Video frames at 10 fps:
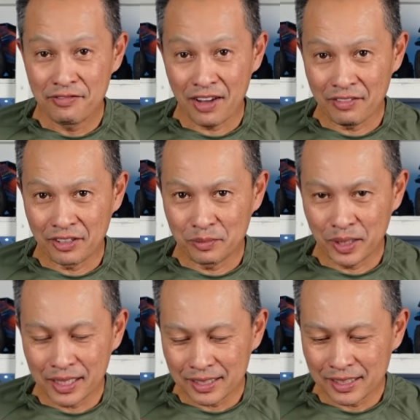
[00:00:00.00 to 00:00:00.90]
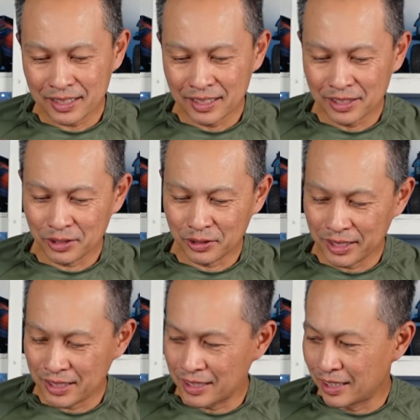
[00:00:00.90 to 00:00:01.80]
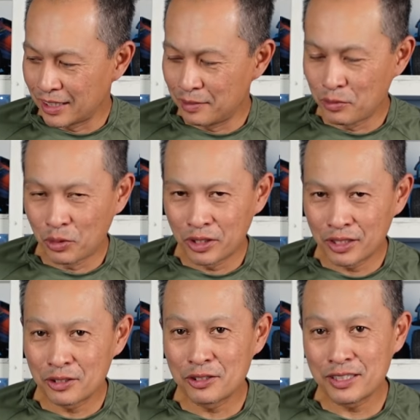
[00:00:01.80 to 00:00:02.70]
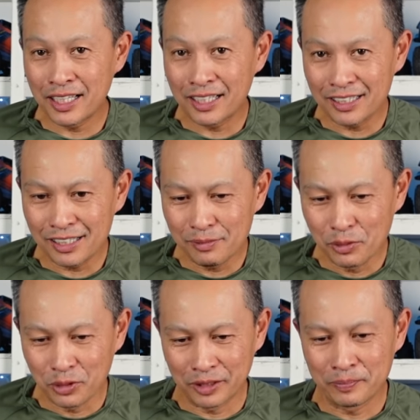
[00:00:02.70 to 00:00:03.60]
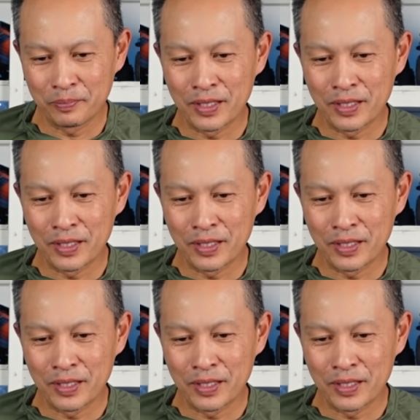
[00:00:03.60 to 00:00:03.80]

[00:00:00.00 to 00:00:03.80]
$500, so this is a little more because you get a little more.